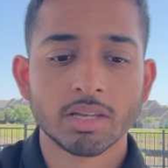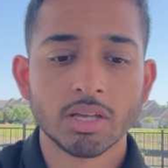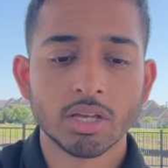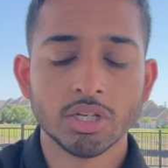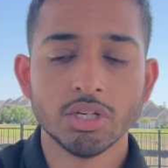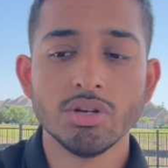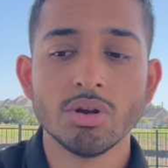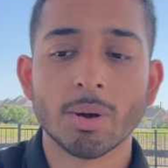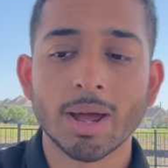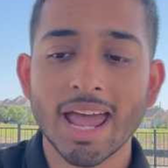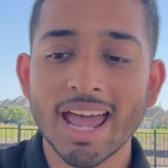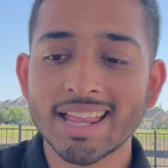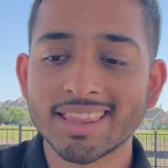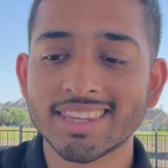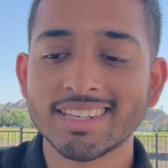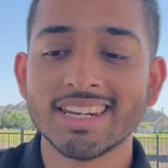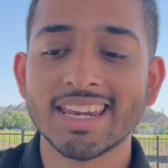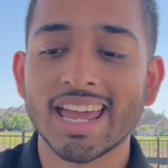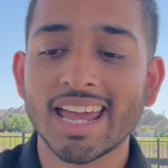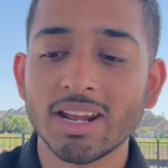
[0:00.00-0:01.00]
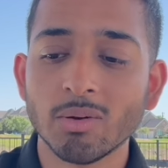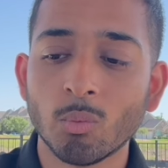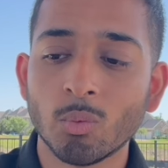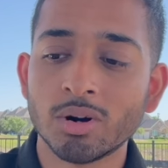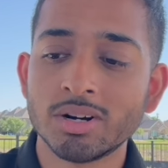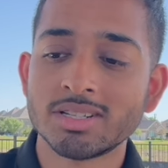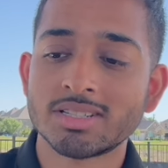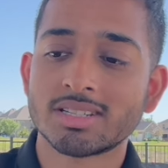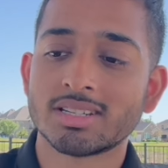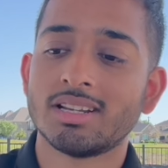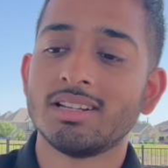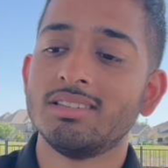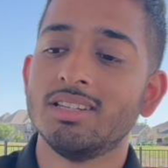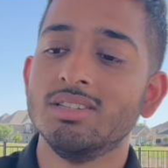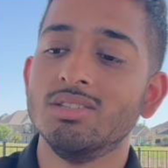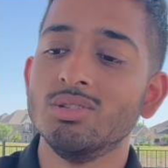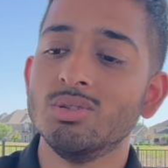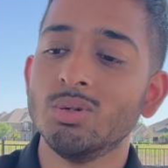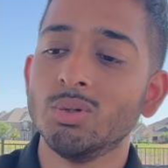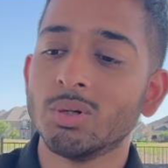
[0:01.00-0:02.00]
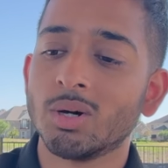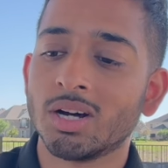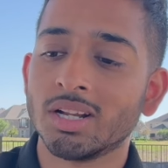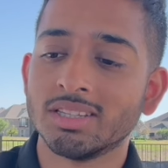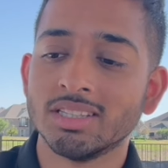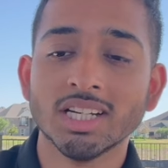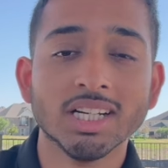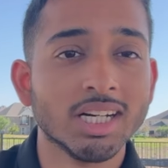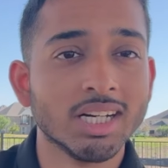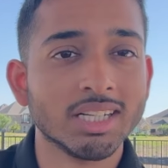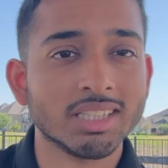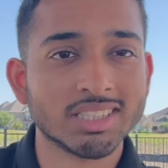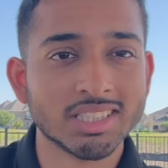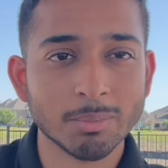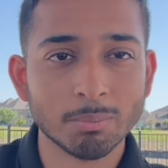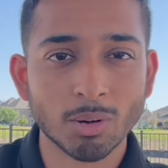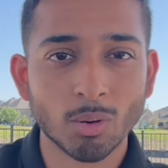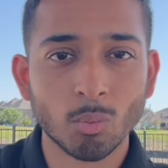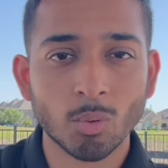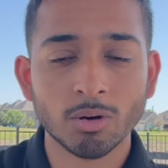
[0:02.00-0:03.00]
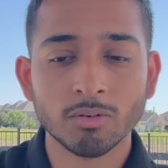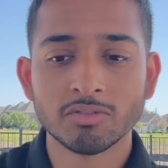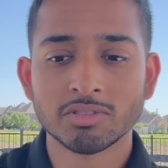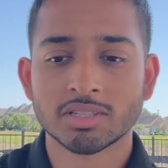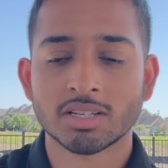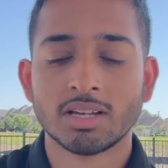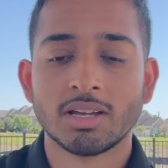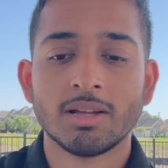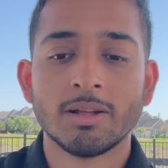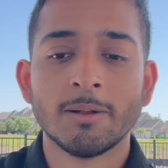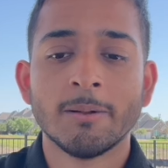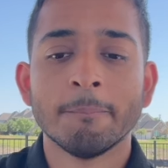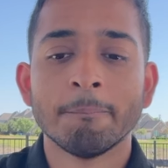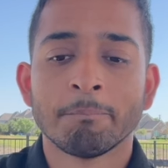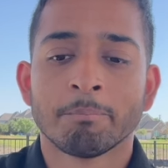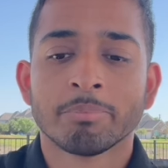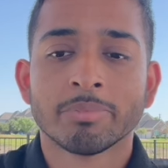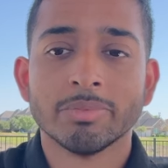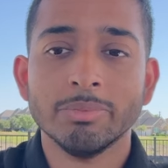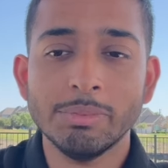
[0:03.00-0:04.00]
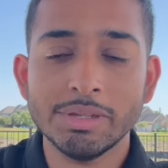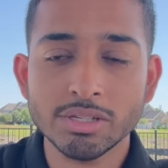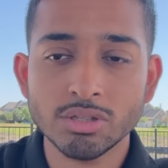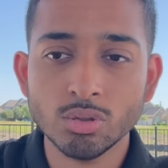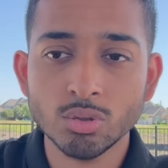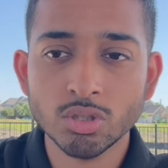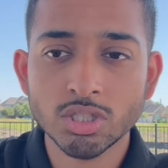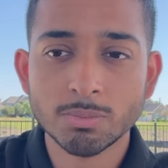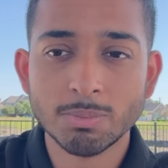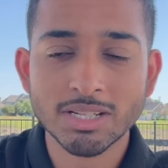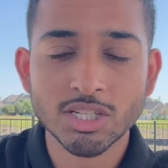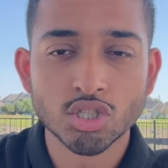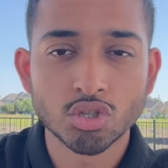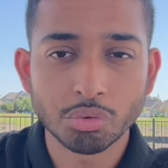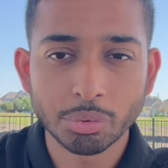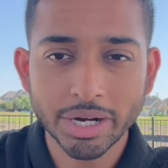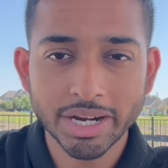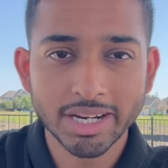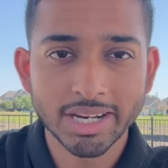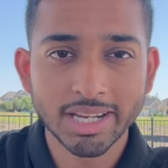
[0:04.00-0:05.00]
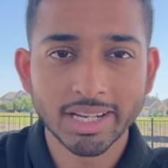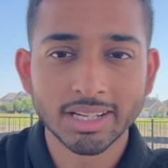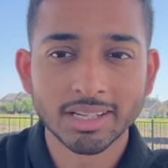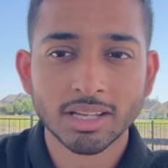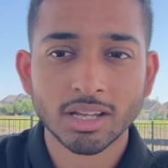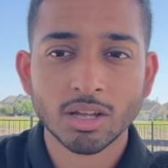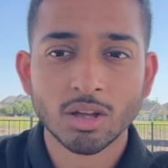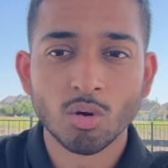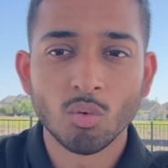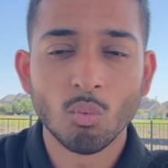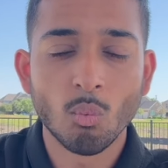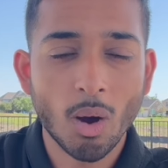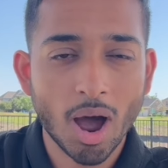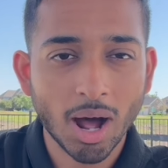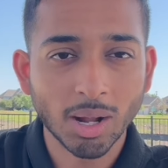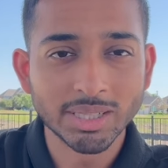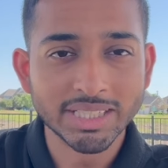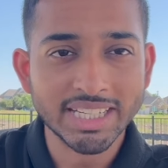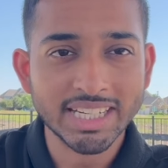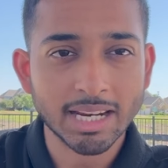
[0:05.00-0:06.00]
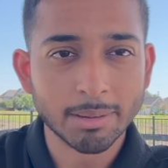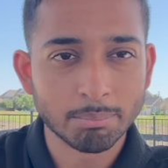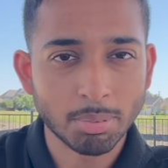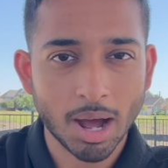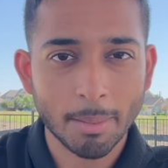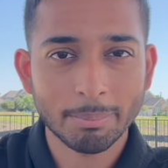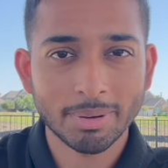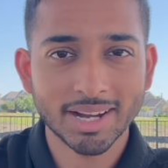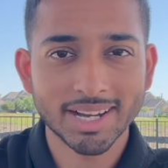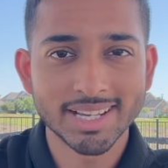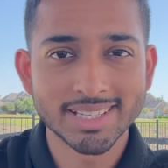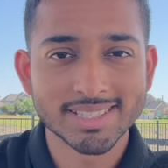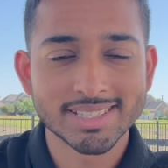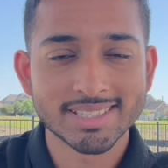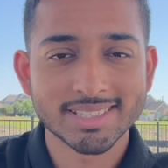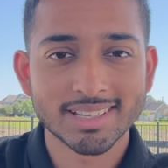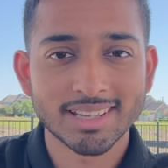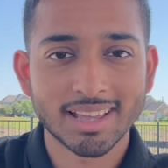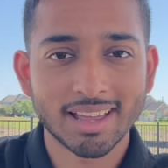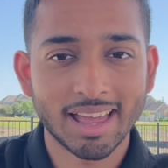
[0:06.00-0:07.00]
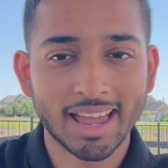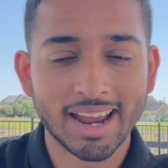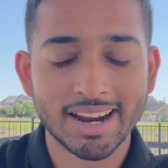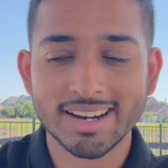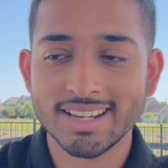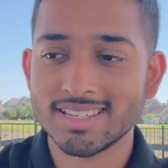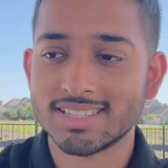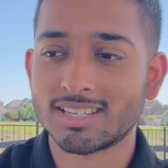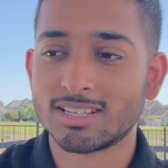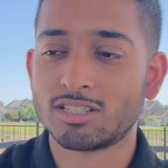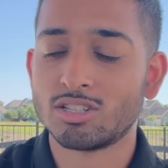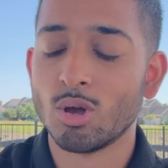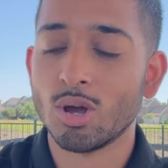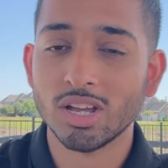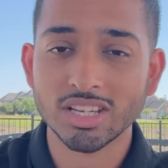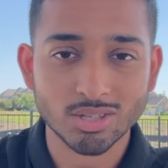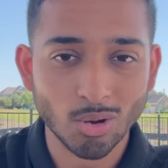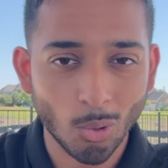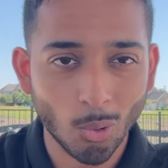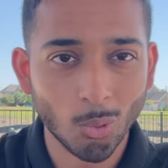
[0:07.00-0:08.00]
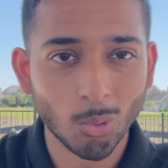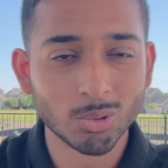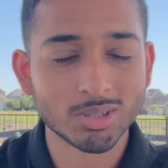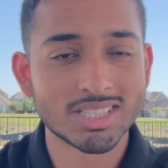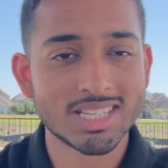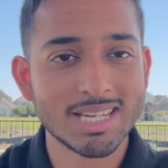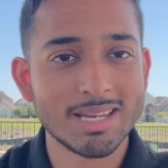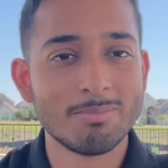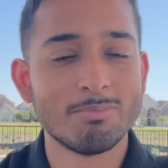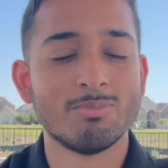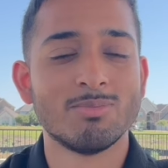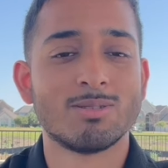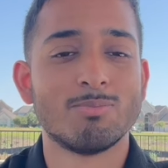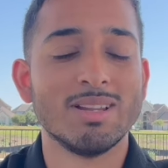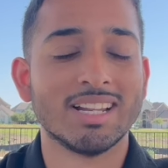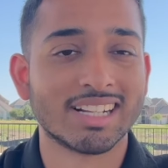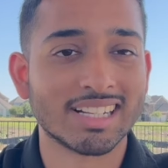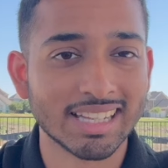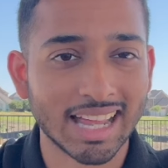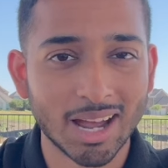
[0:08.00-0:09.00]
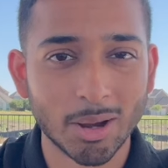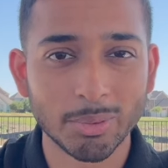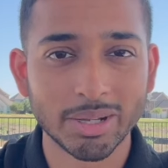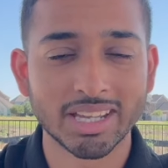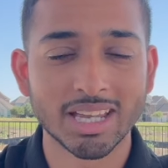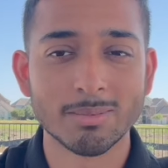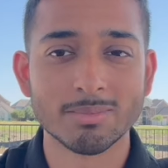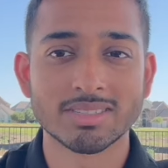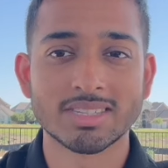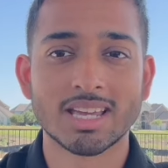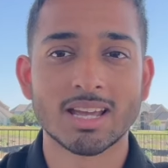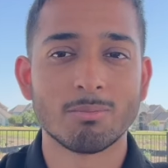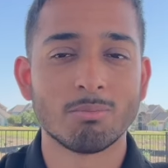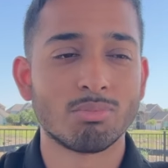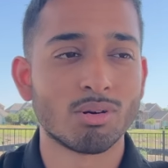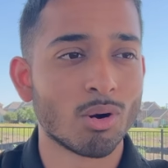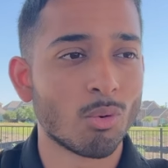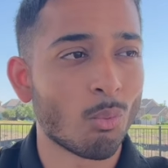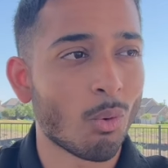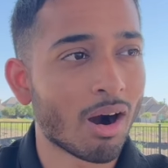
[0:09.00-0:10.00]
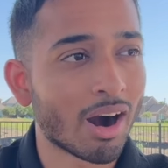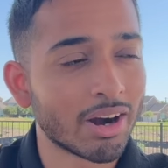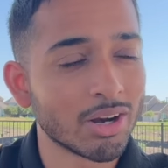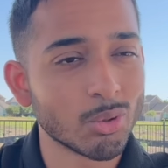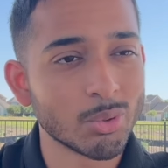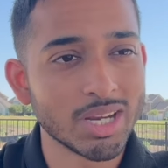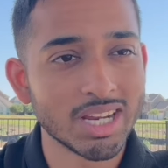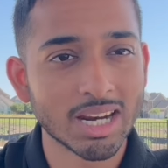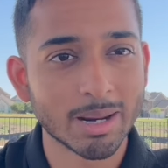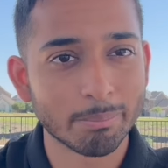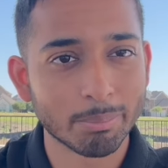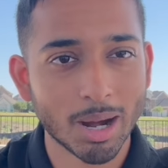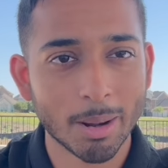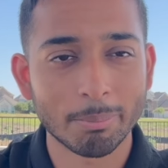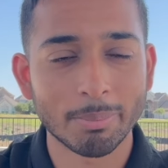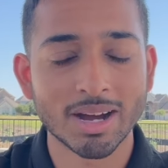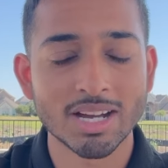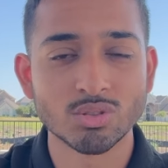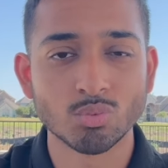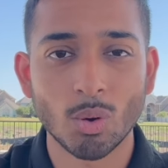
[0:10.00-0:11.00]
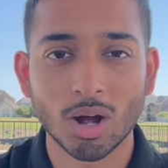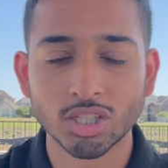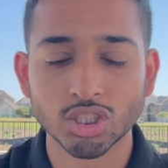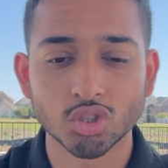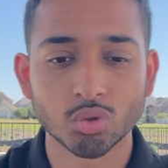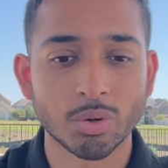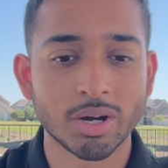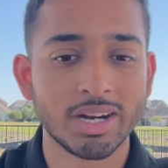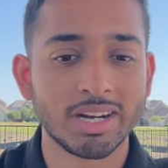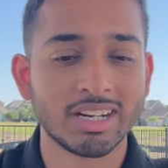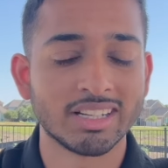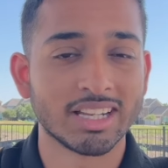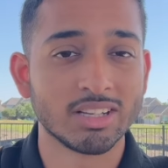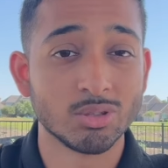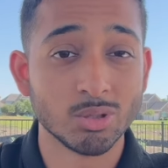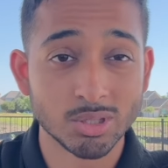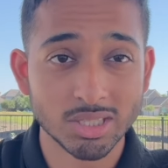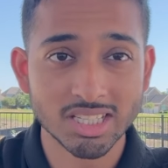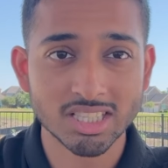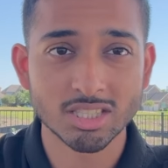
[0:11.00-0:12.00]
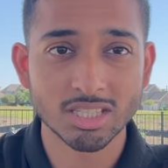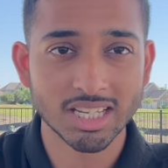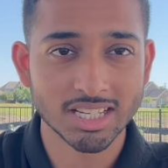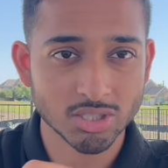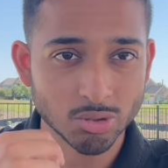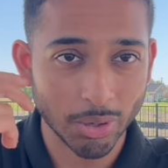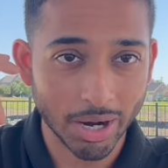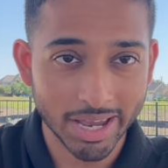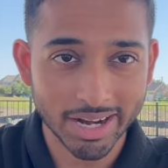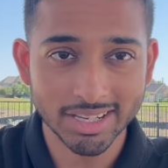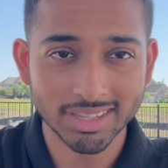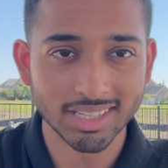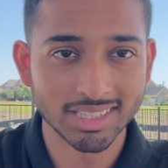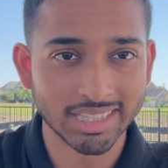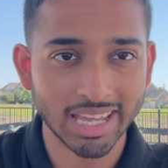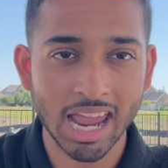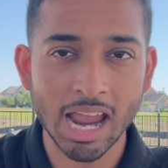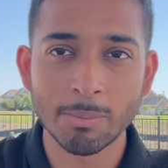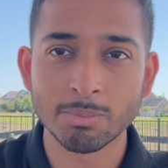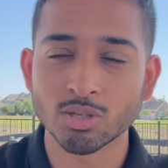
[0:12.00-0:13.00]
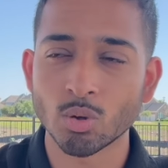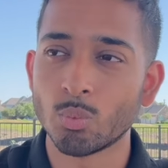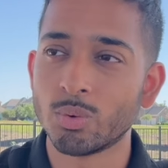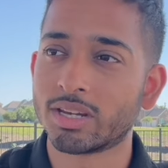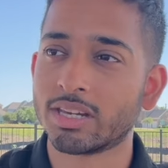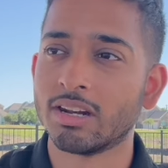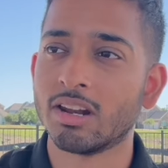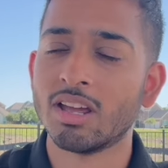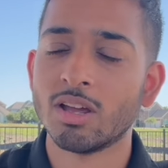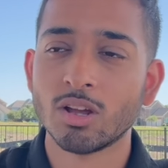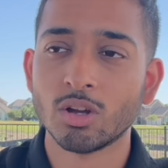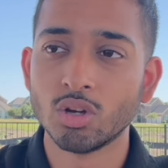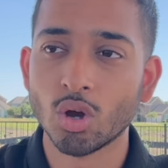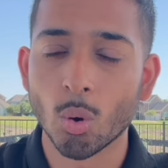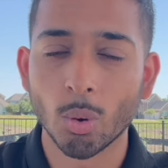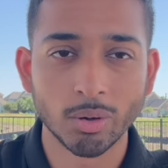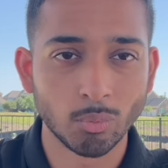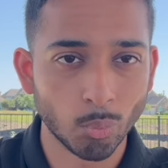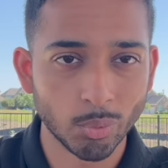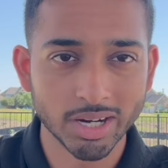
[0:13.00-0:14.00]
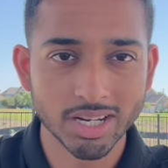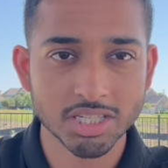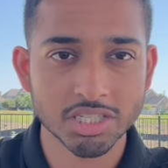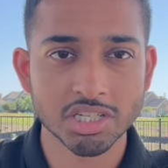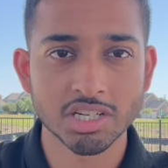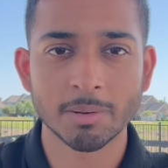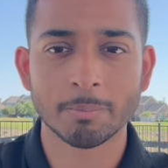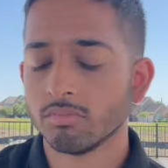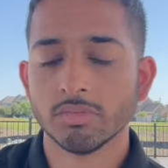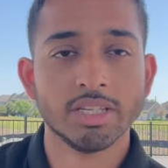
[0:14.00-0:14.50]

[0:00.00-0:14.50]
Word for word: You know, Anthony Edwards, the dude on the Timberwolves, this dude's been training while eating Popeyes and his his whole team's been clowning him, saying, "Bro, why are you eating Popeyes while training? Like, you need to get your head in the game so we can go and win a chip."